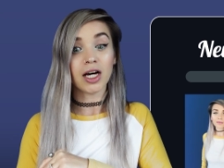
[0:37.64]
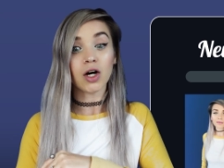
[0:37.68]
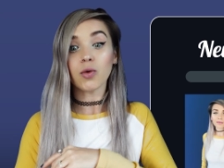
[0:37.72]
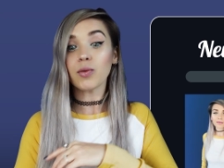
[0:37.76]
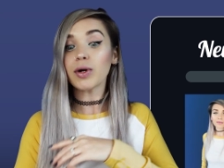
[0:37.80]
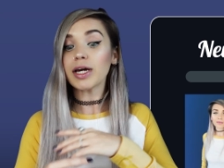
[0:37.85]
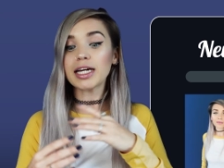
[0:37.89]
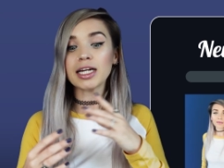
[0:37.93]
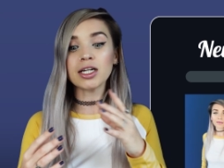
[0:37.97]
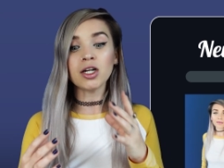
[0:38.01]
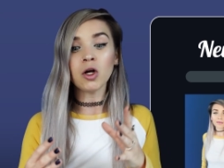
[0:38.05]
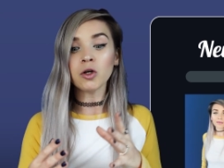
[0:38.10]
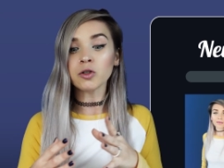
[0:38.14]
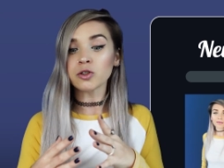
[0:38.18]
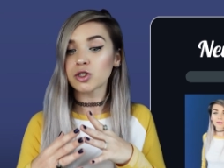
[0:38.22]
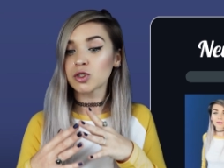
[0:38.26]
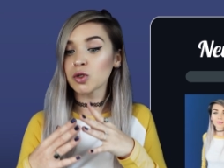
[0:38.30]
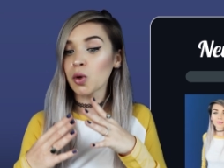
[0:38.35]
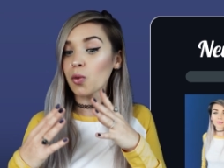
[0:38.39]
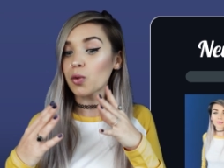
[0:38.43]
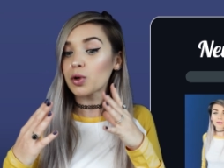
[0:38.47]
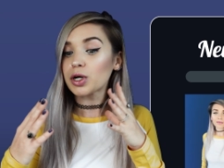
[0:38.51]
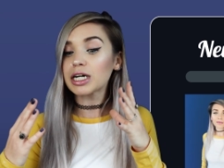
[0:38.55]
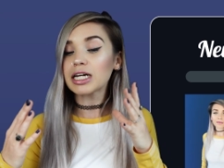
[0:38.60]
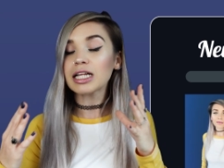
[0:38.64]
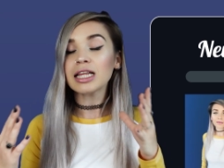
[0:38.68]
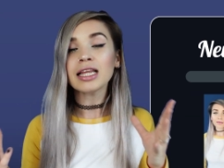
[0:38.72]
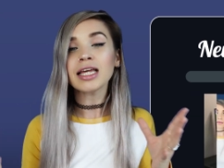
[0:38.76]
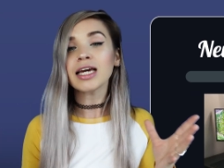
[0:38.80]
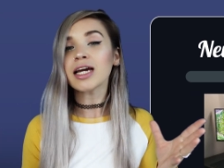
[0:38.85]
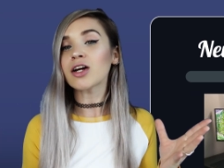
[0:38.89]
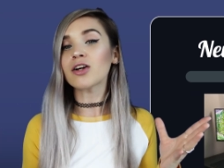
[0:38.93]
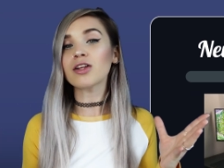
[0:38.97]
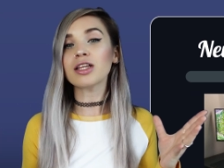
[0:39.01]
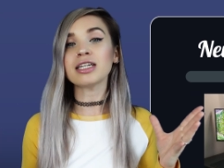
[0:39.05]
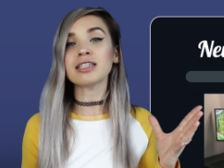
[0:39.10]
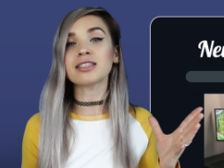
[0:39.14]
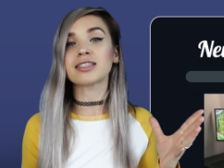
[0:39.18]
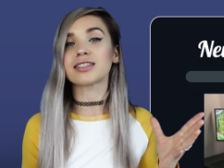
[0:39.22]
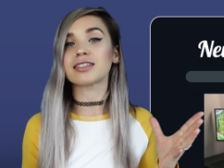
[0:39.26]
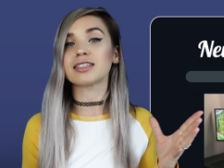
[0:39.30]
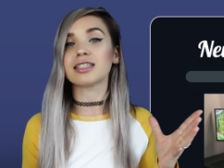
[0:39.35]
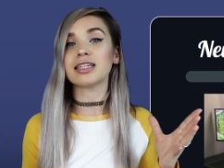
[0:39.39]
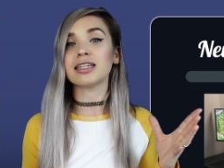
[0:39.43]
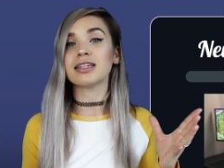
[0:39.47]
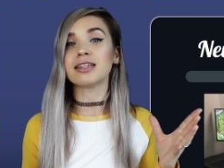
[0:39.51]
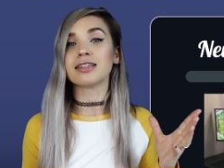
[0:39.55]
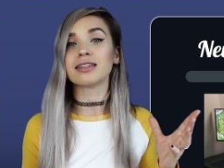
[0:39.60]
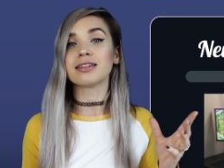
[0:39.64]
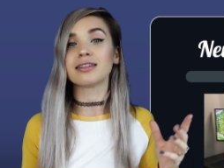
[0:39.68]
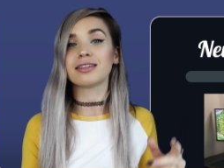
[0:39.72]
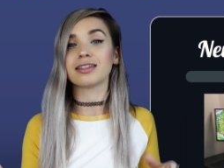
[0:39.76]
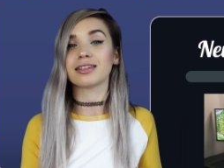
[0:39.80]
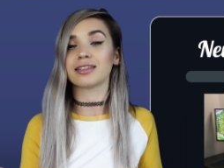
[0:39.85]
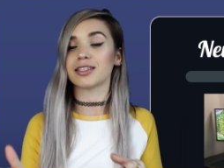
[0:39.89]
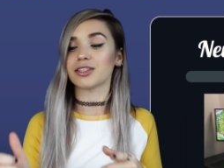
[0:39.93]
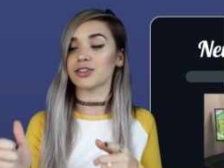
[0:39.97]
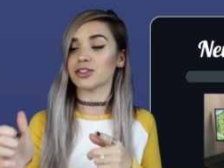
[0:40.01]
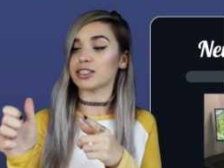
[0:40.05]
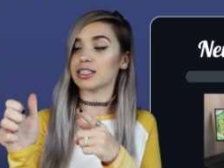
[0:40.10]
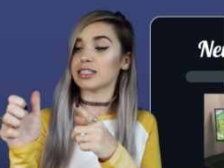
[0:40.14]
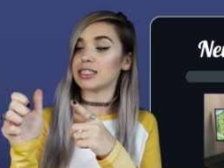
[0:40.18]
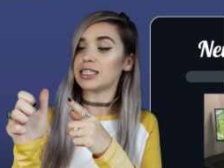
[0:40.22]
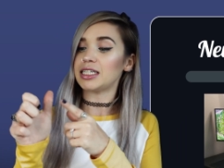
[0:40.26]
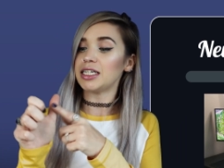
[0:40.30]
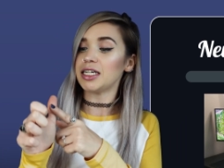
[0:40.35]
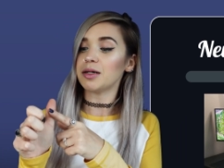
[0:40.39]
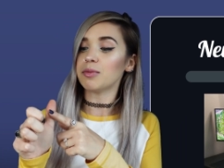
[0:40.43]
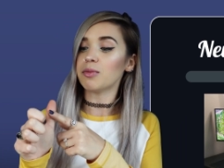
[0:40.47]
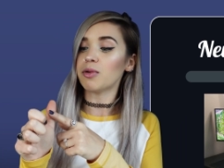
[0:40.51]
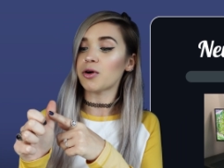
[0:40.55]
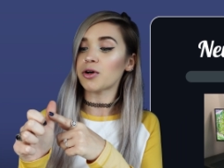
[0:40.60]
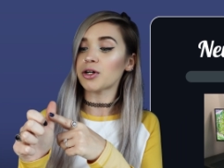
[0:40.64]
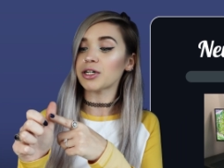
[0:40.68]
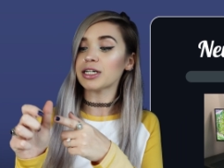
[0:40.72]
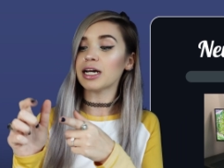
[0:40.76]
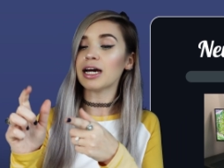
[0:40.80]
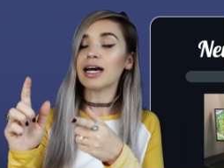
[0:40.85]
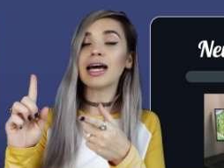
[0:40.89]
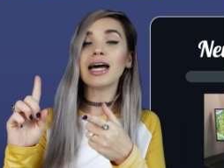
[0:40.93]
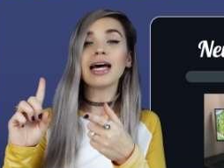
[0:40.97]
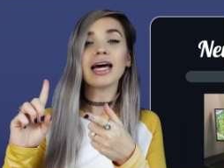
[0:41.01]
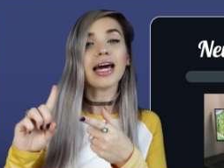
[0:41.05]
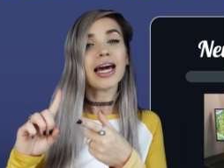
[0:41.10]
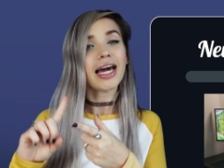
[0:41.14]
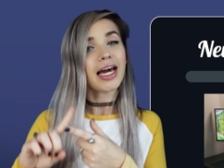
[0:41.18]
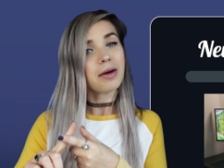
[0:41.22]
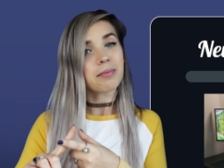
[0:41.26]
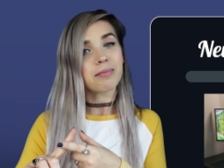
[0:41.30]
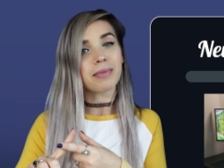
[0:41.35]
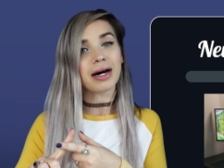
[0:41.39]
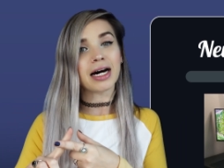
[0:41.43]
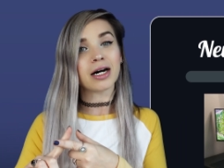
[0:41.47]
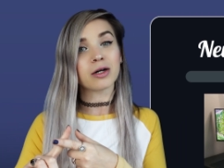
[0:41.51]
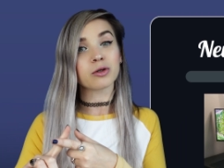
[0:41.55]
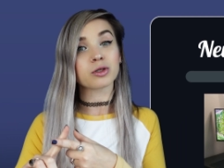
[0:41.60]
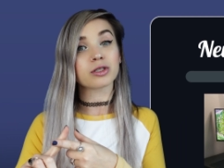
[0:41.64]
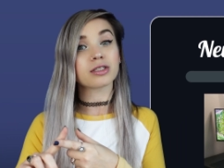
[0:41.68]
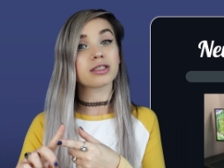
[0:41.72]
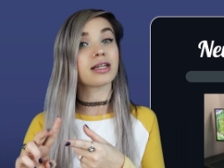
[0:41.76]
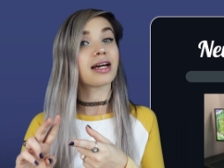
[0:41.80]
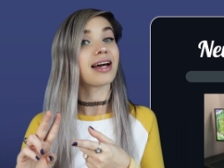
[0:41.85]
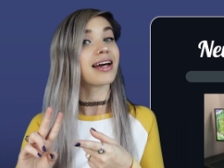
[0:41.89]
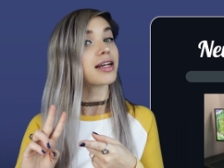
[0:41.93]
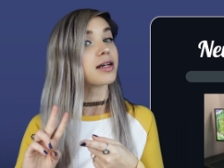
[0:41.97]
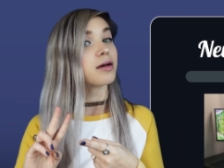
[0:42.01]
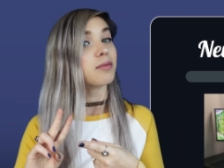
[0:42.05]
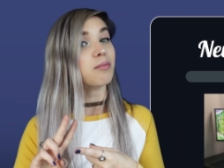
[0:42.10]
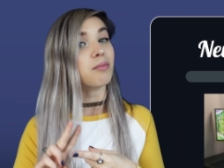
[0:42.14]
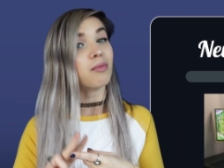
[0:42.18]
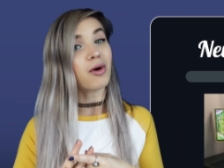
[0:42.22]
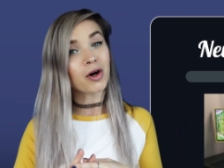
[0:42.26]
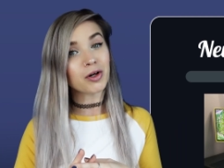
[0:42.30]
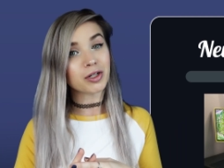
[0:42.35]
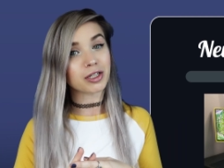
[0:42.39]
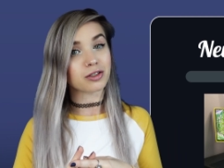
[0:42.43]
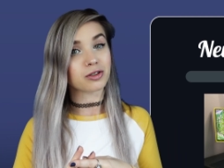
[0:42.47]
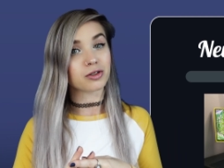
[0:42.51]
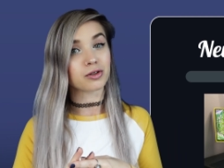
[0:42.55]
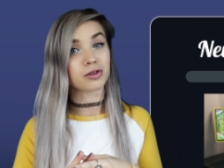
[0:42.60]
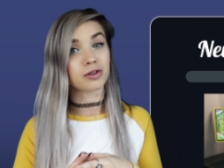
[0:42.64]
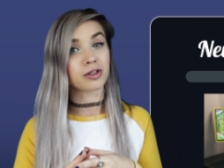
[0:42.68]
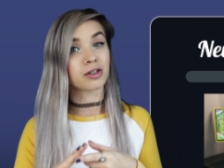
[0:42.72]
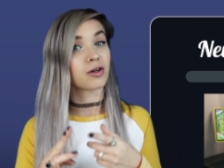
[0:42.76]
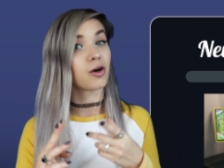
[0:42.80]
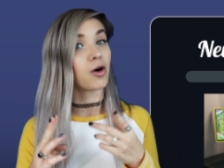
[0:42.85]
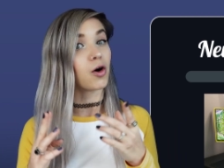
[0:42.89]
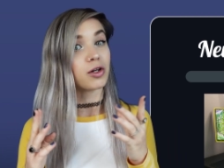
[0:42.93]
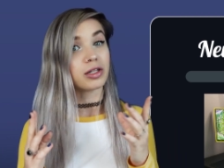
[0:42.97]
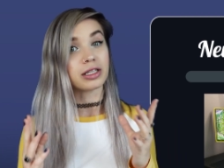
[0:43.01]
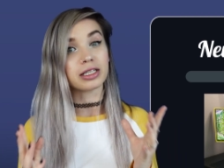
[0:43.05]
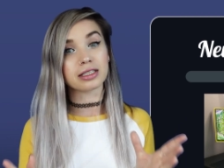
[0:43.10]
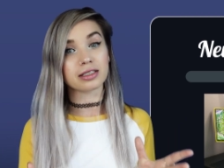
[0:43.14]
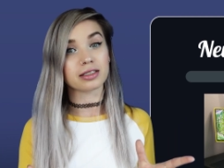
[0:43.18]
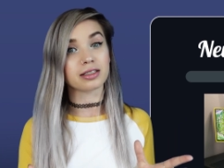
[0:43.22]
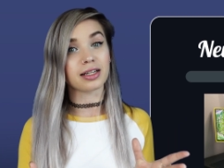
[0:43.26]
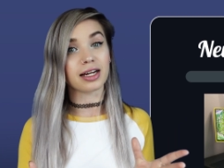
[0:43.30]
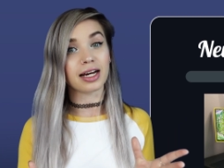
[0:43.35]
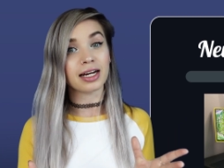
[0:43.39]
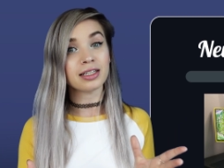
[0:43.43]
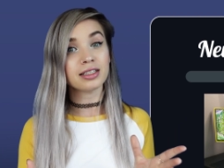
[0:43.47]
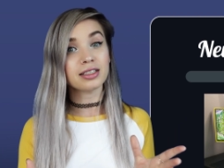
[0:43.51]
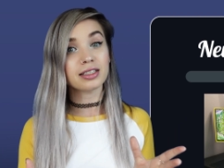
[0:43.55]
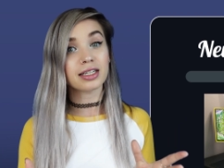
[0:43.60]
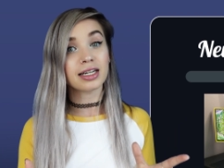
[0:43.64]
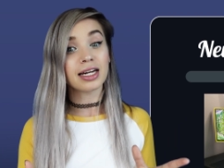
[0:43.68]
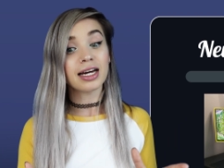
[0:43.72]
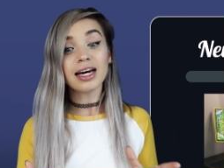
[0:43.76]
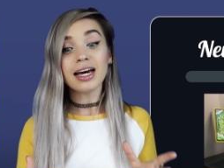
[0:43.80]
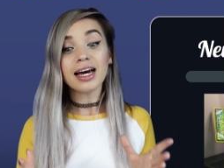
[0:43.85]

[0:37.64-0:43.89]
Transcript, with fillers: We can also clearly see that there's a keyboard, a mouse, and a monitor on this desk,